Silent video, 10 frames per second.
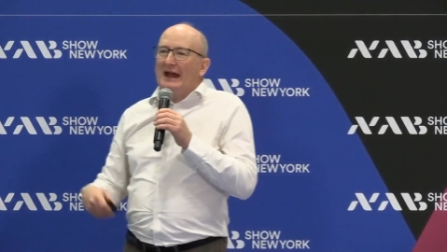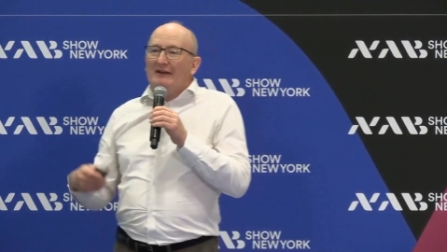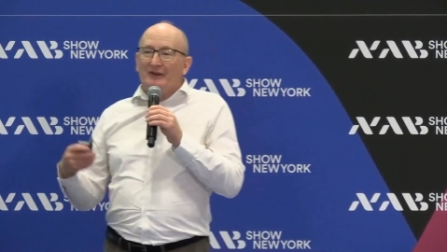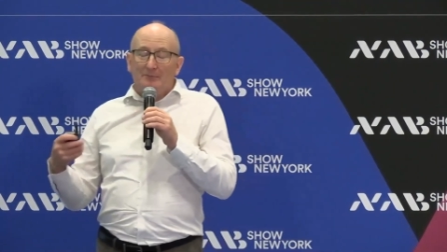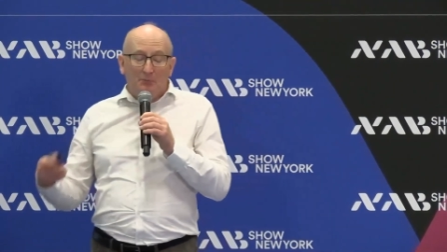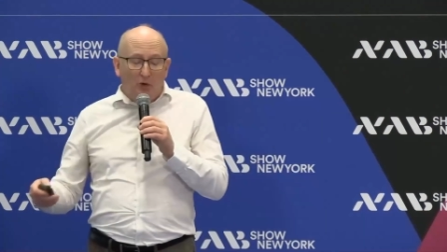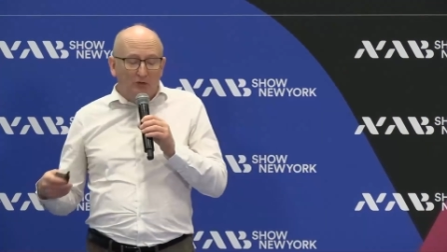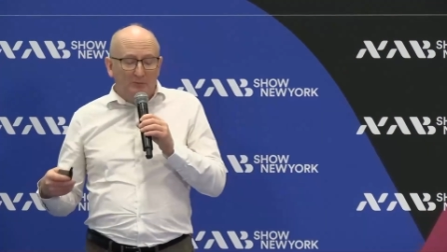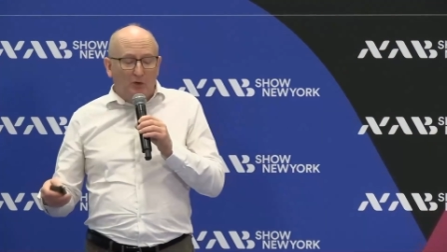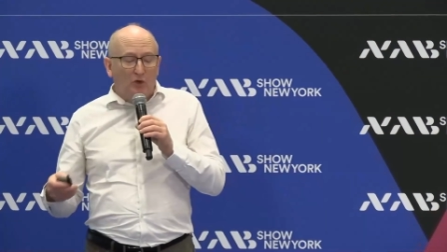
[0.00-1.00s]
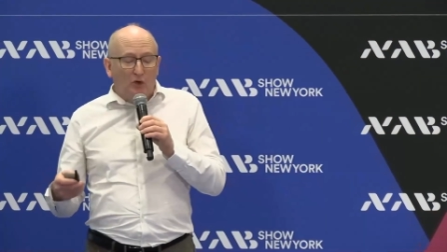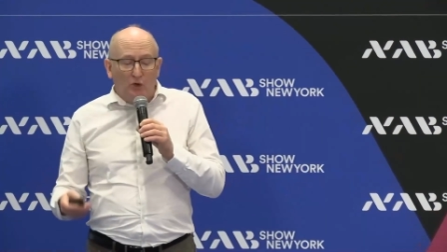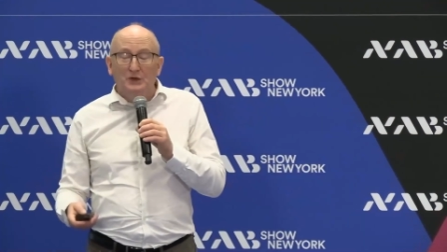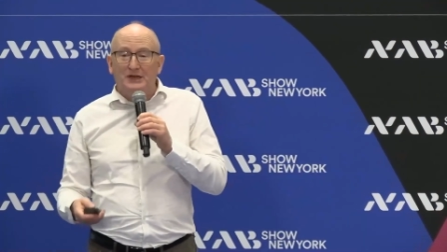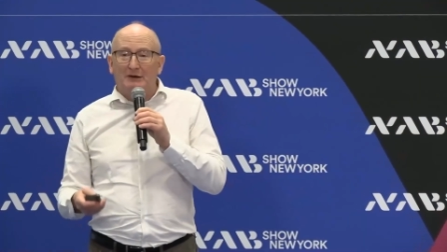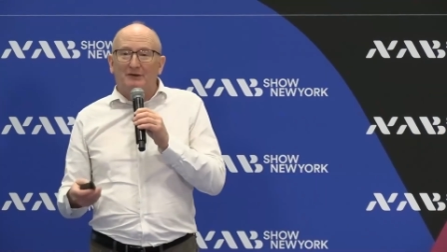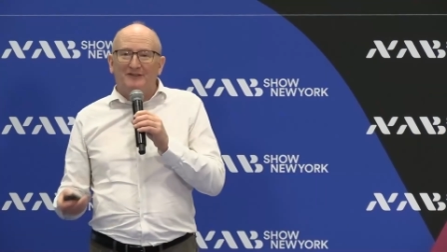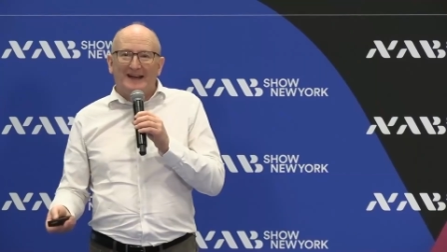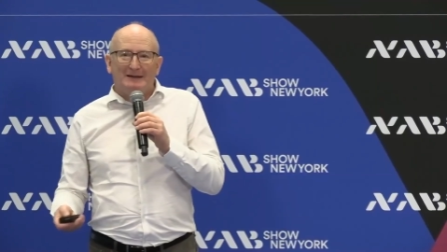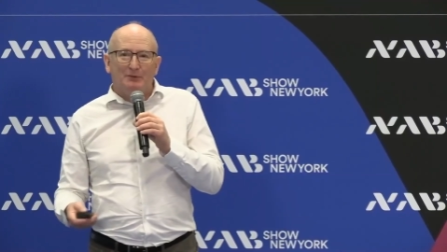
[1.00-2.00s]
having more and more audio
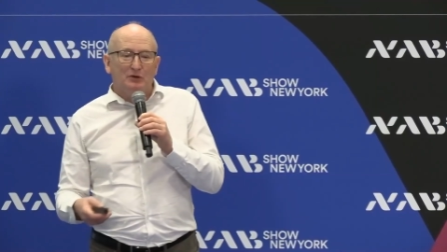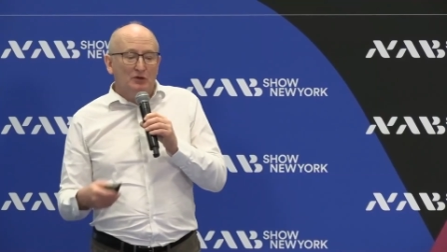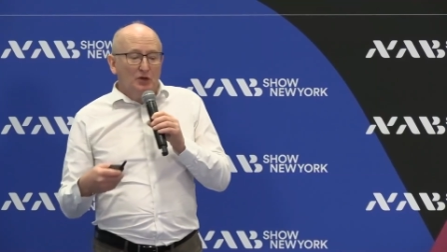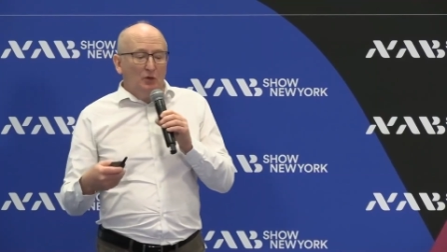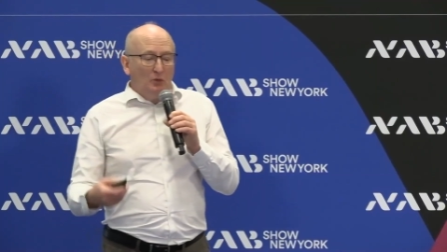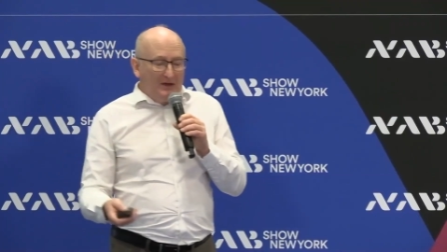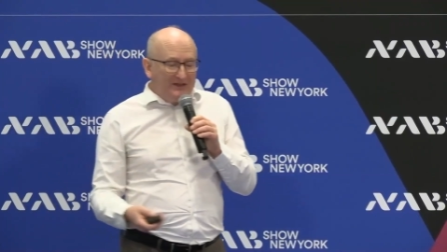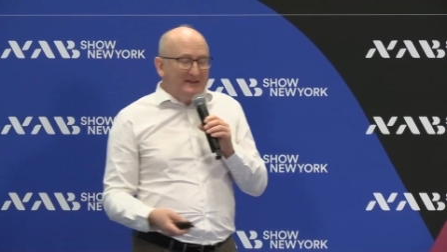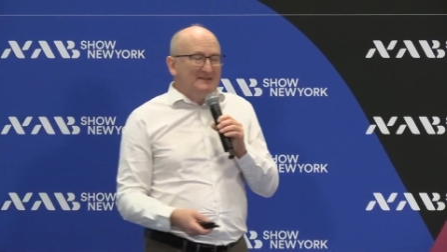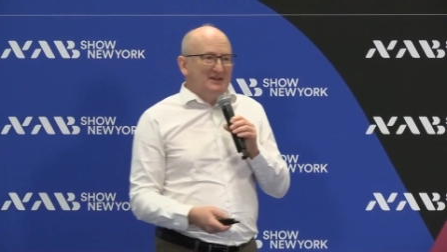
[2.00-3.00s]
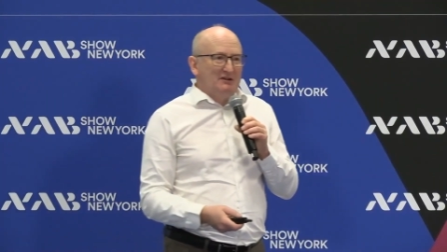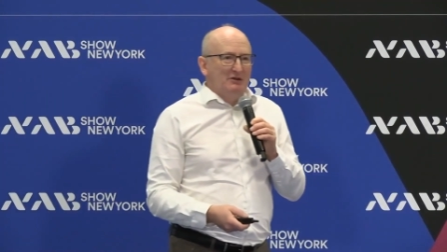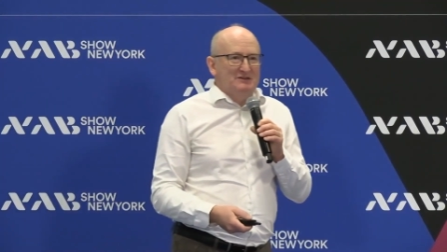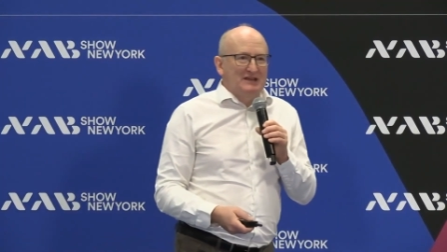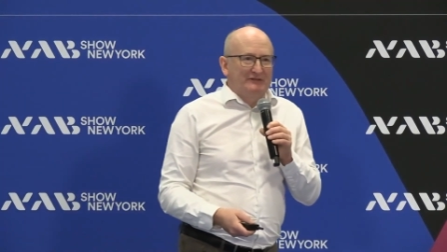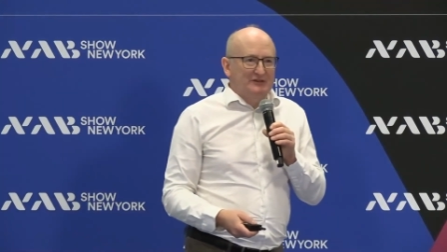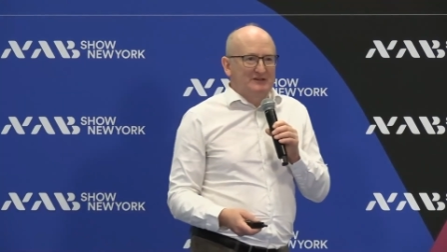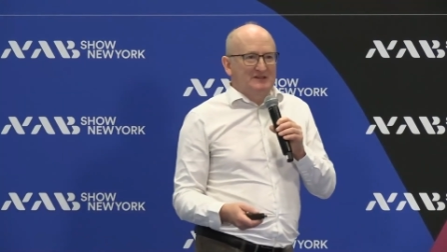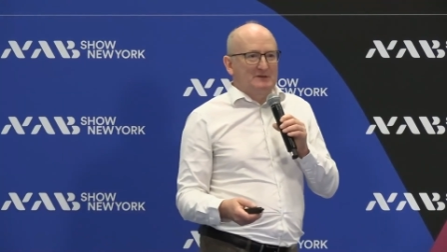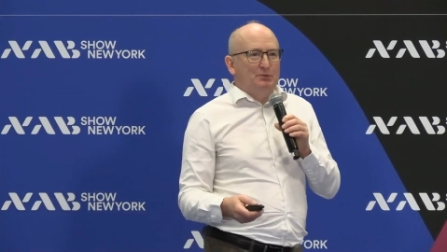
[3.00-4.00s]
available within
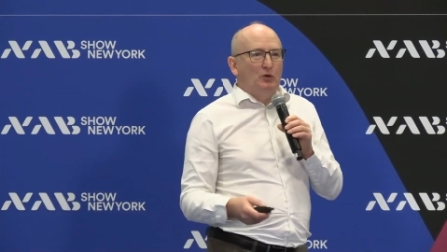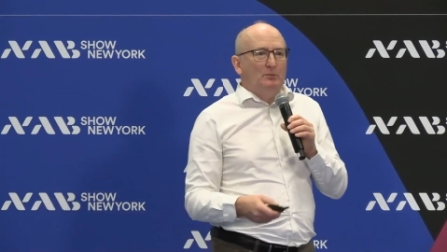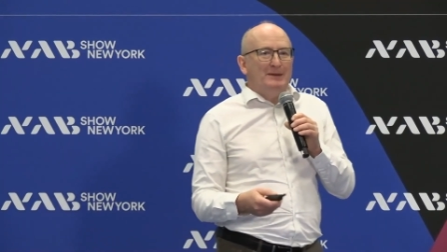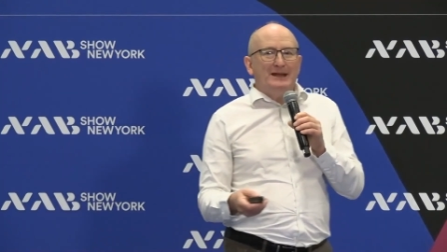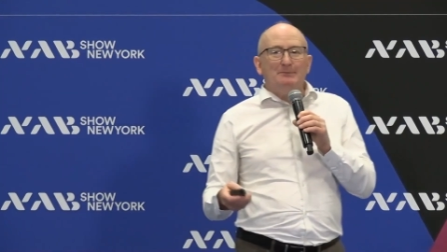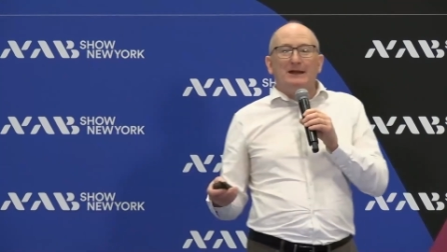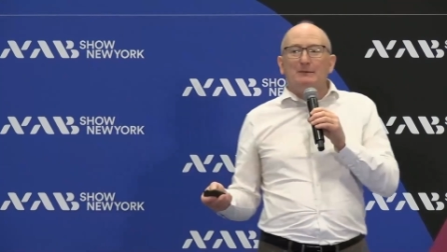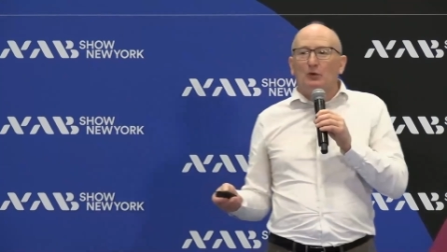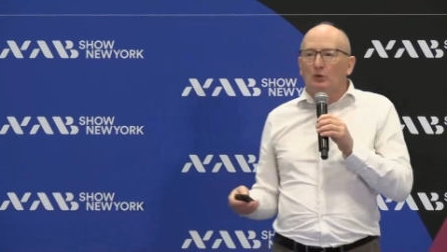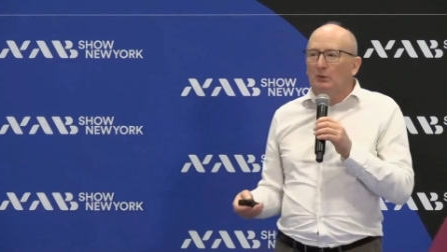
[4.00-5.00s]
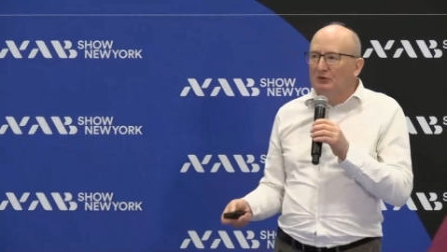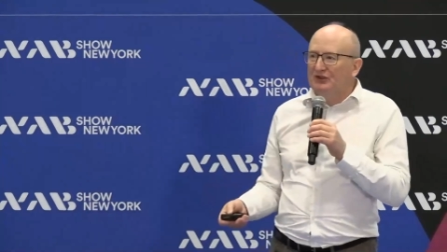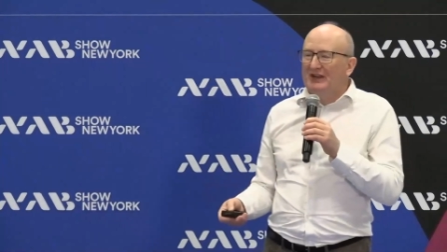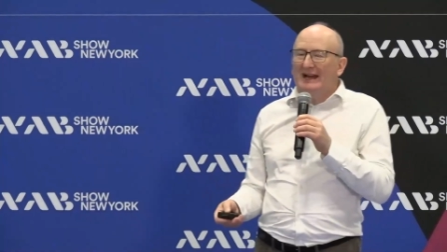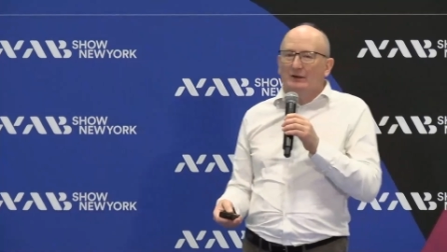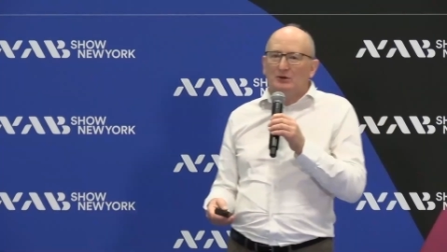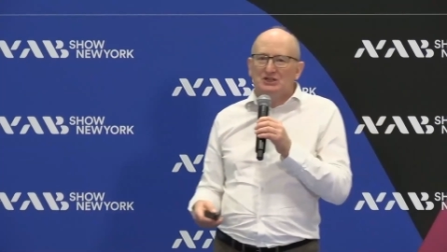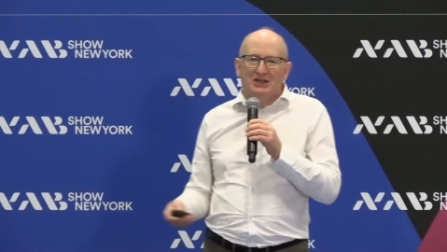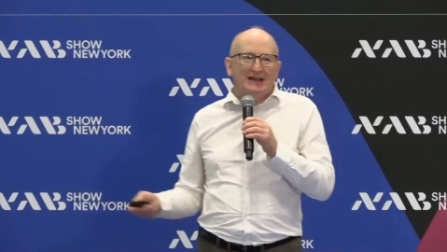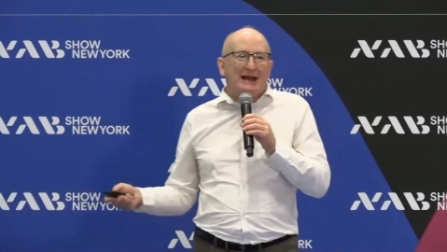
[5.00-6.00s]
TR07 to support many, many more
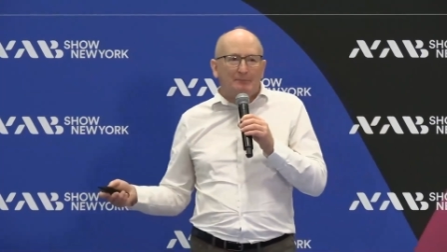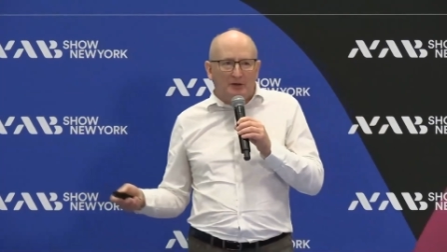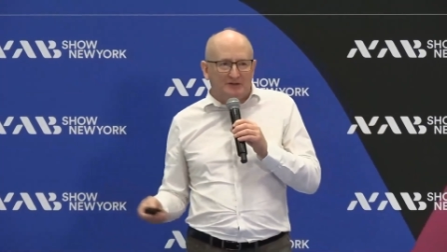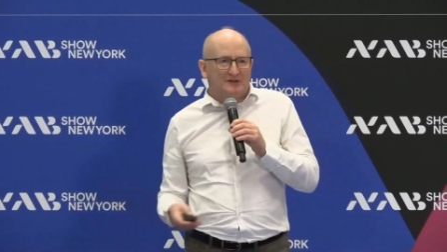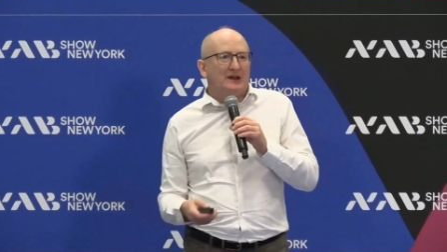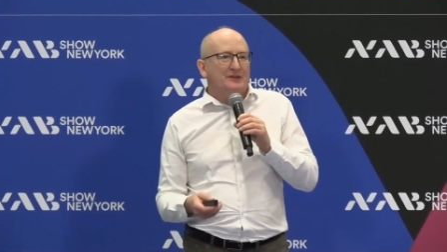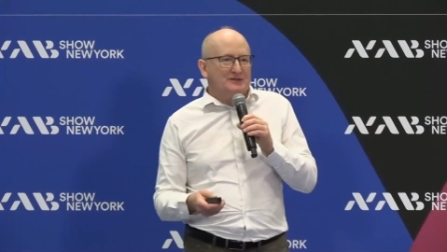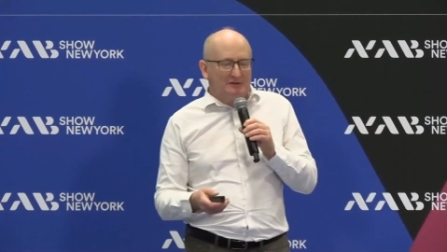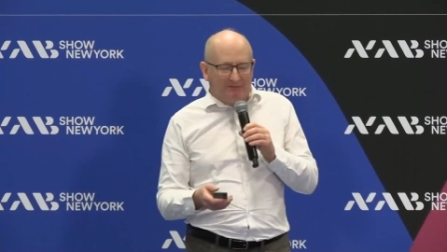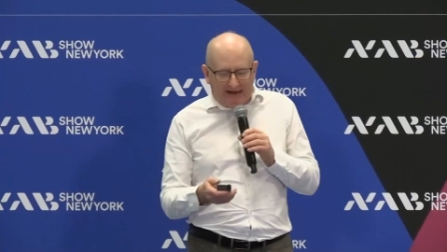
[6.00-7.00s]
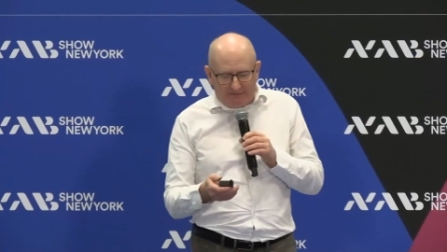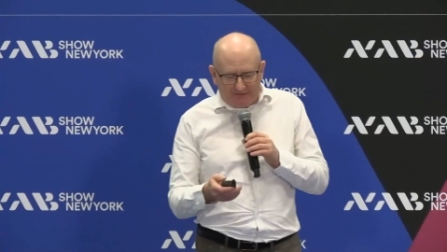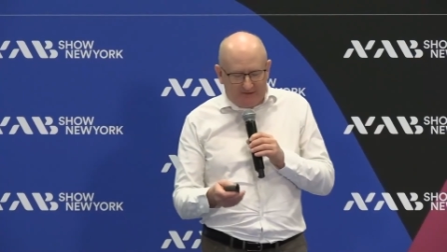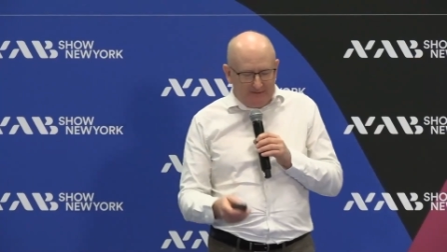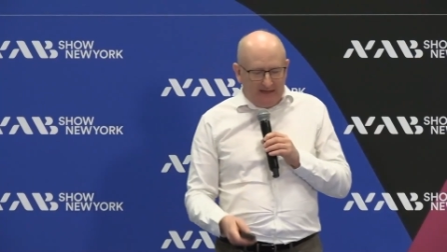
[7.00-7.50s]
multi-language and Atmos, other surround